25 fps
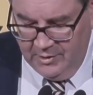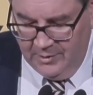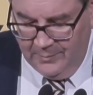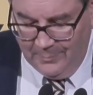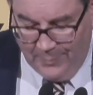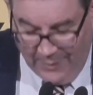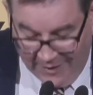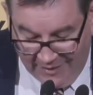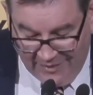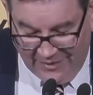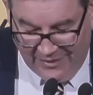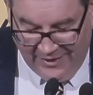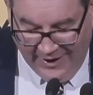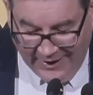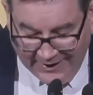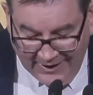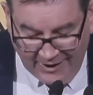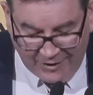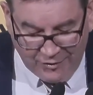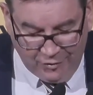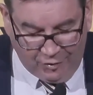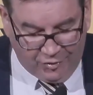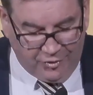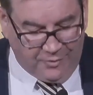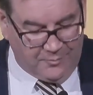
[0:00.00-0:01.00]
But they are
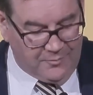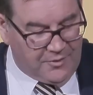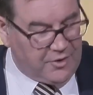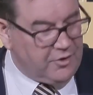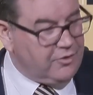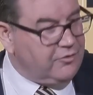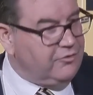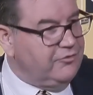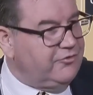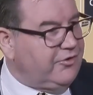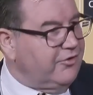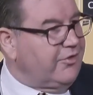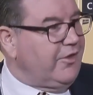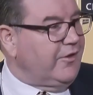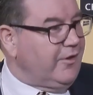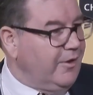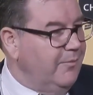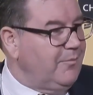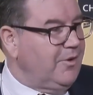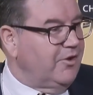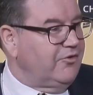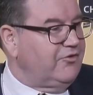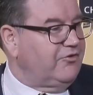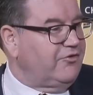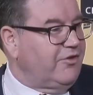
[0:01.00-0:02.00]
not immune to the
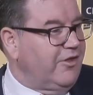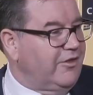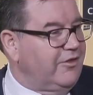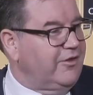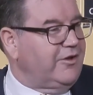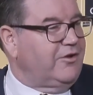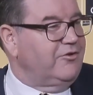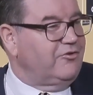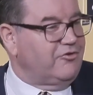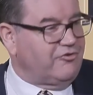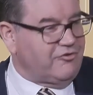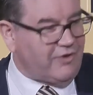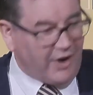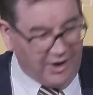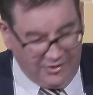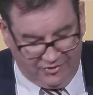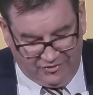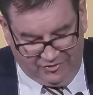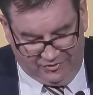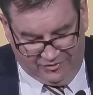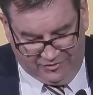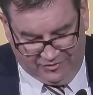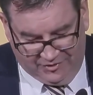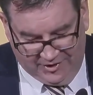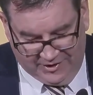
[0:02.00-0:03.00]
limits that the
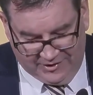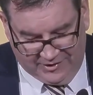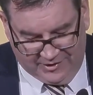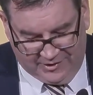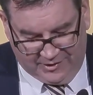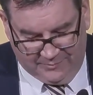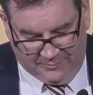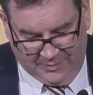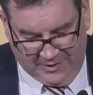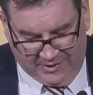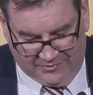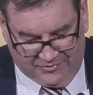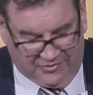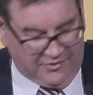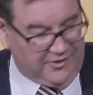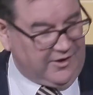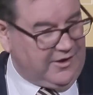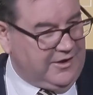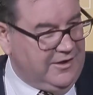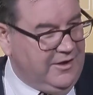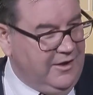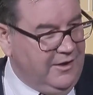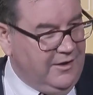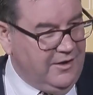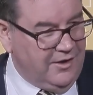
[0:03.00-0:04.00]
construction sector
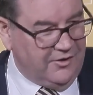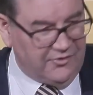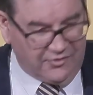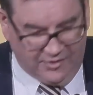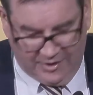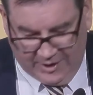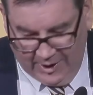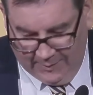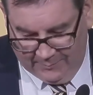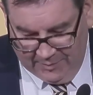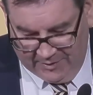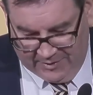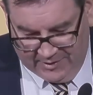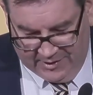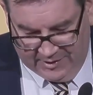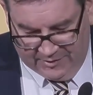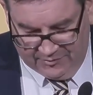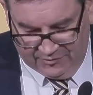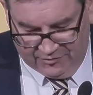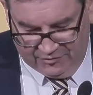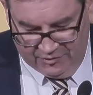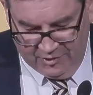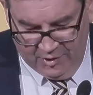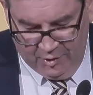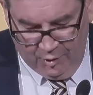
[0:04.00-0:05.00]
capacity has hit up
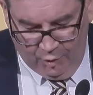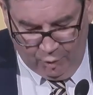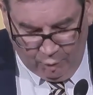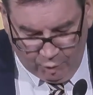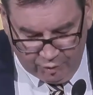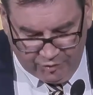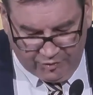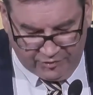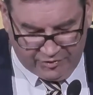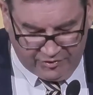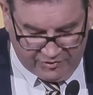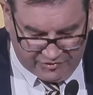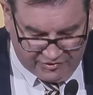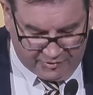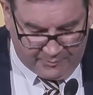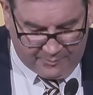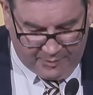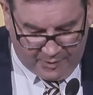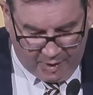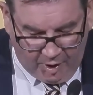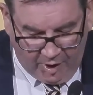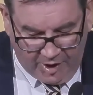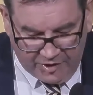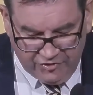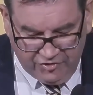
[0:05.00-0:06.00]
against, or to the
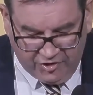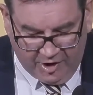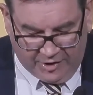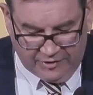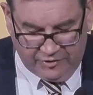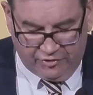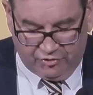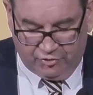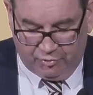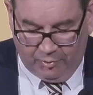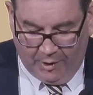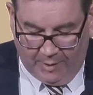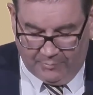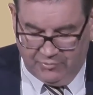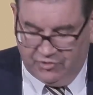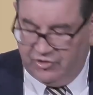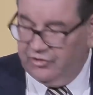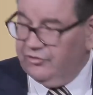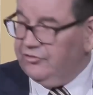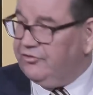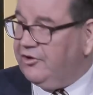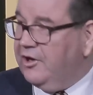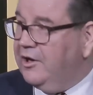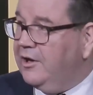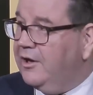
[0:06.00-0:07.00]
supply chain
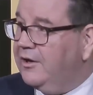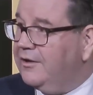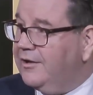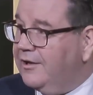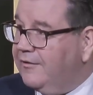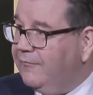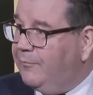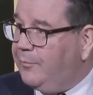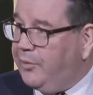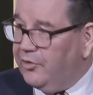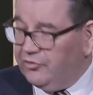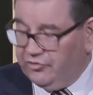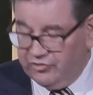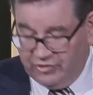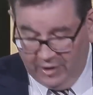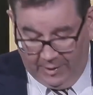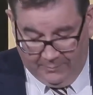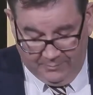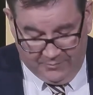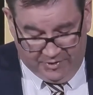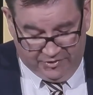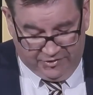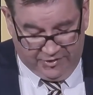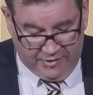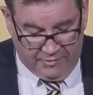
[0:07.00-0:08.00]
disruptions that have pushed
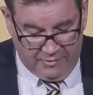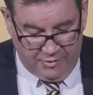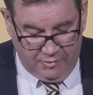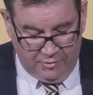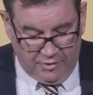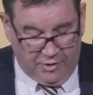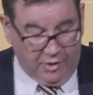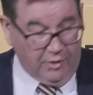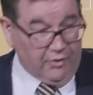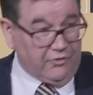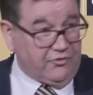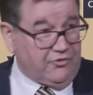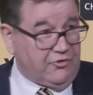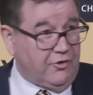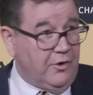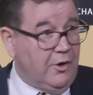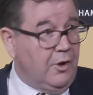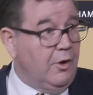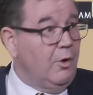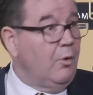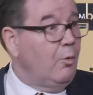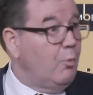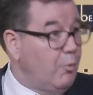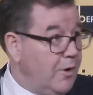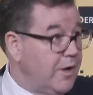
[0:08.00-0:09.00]
up material costs.
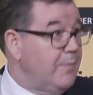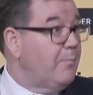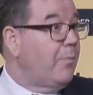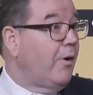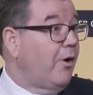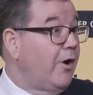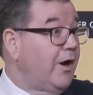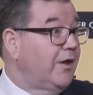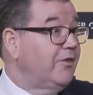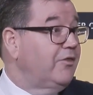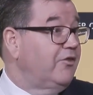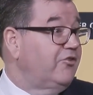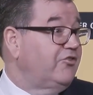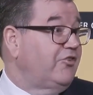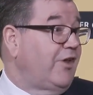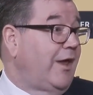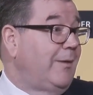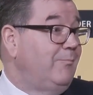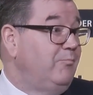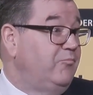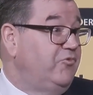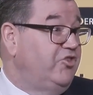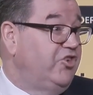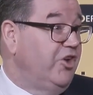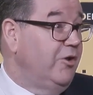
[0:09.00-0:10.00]
We're buying the
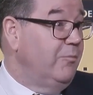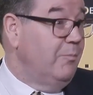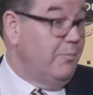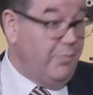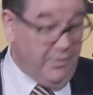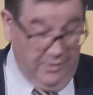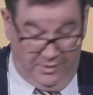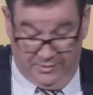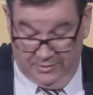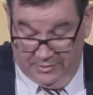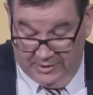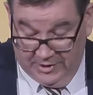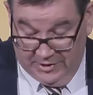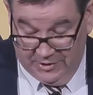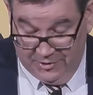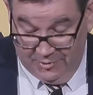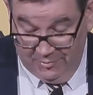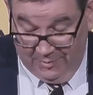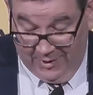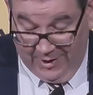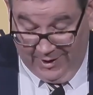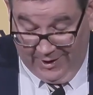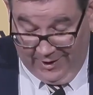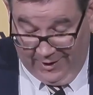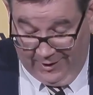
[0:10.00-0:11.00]
same jib that
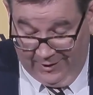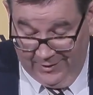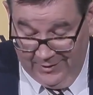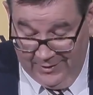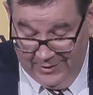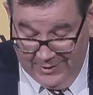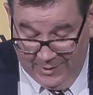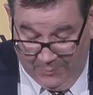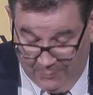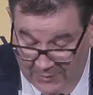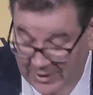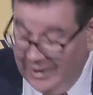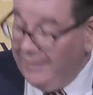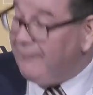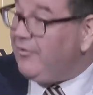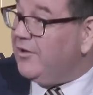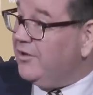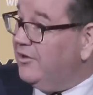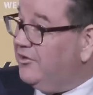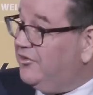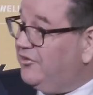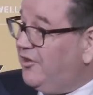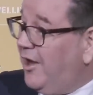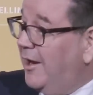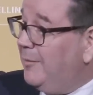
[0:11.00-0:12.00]
you are, and we're having
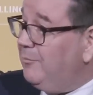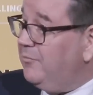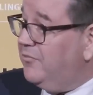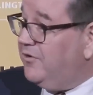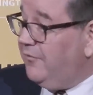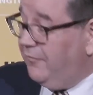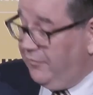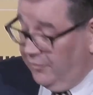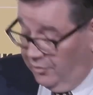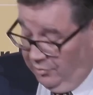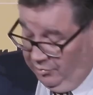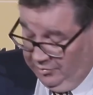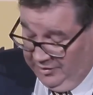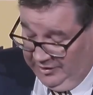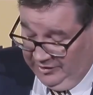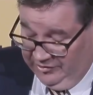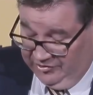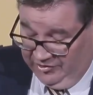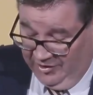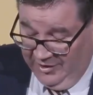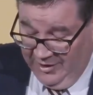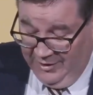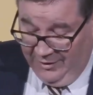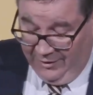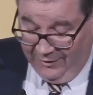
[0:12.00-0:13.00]
the same
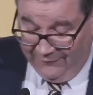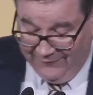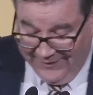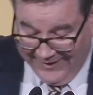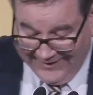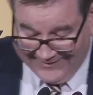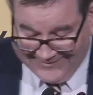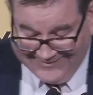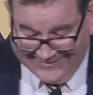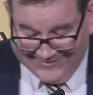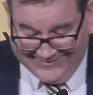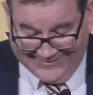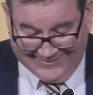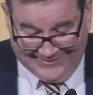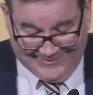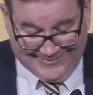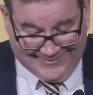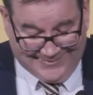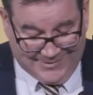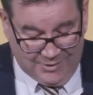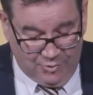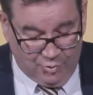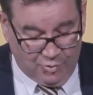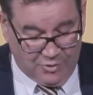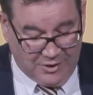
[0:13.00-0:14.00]
difficulties of accessing
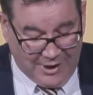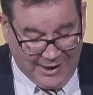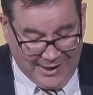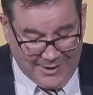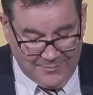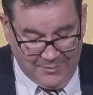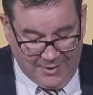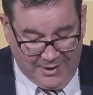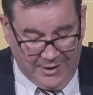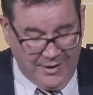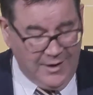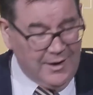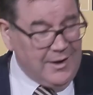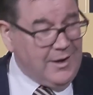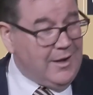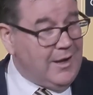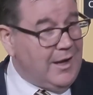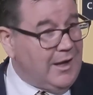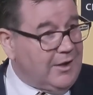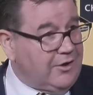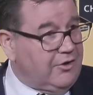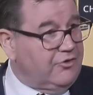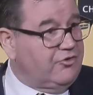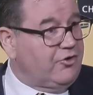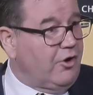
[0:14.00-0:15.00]
skilled labour
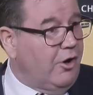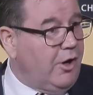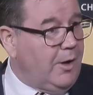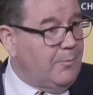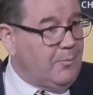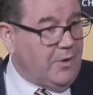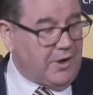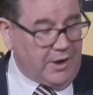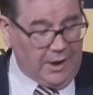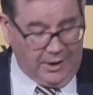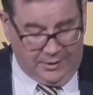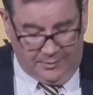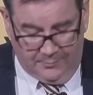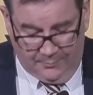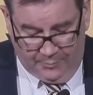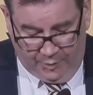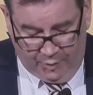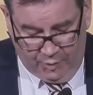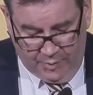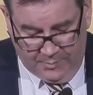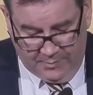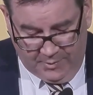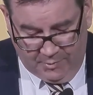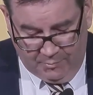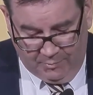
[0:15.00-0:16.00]
at a time when
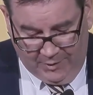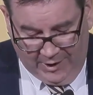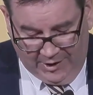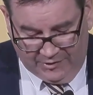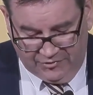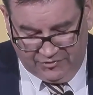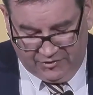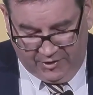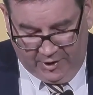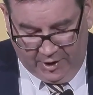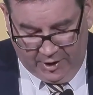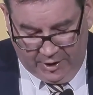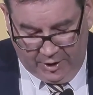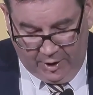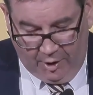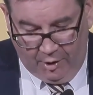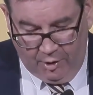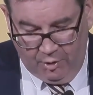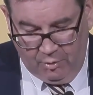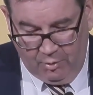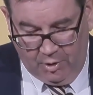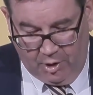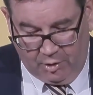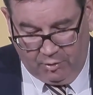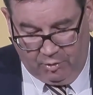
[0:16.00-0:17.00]
unemployment rates are
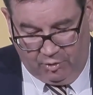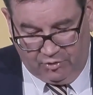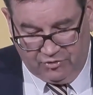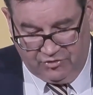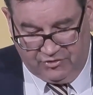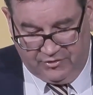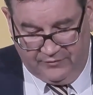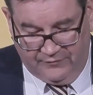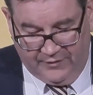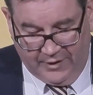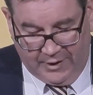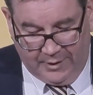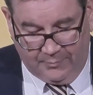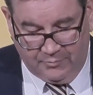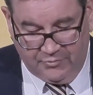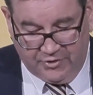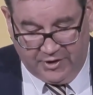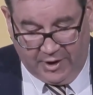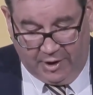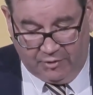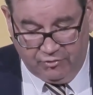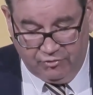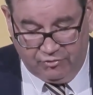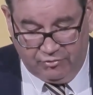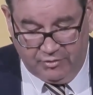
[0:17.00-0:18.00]
low across developed
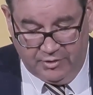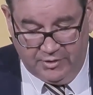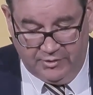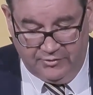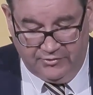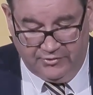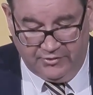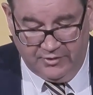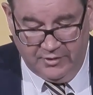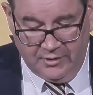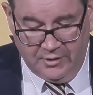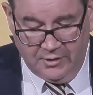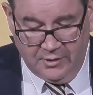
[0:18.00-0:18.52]
countries.